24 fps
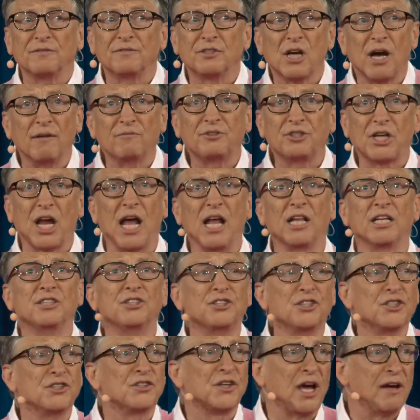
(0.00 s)
of tough
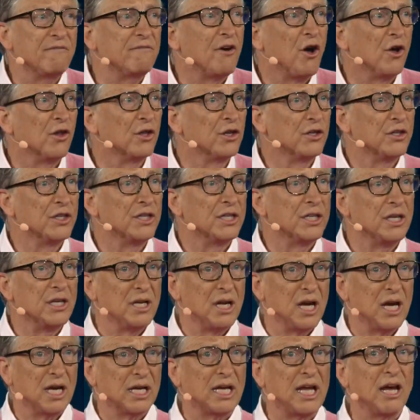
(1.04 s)
challenges. I followed
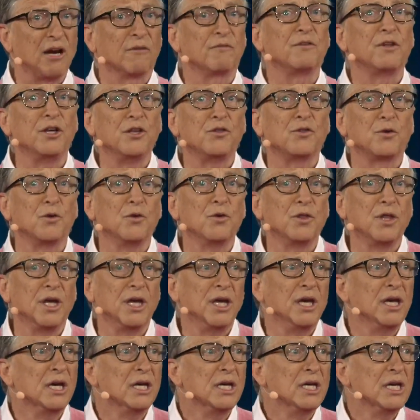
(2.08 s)
it carefully through
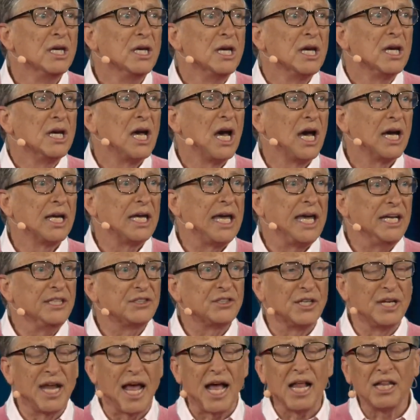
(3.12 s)
the
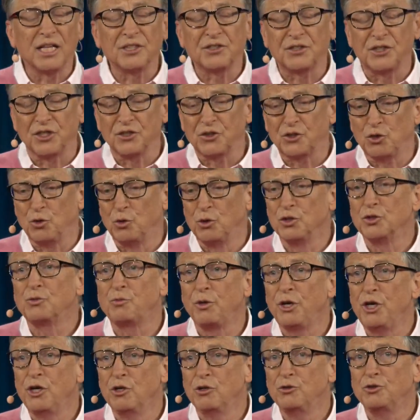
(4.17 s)
case analysis tools
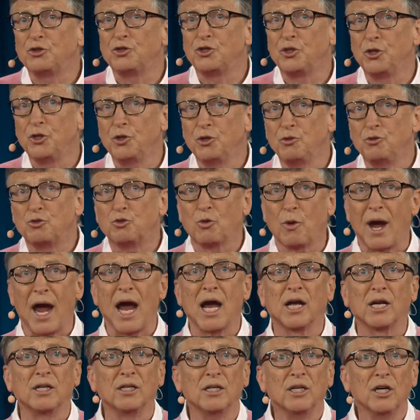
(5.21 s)
we use to
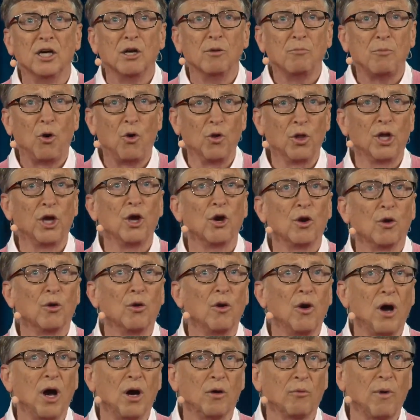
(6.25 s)
track polio
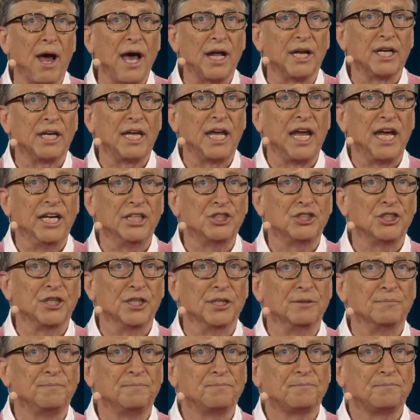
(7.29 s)
eradication.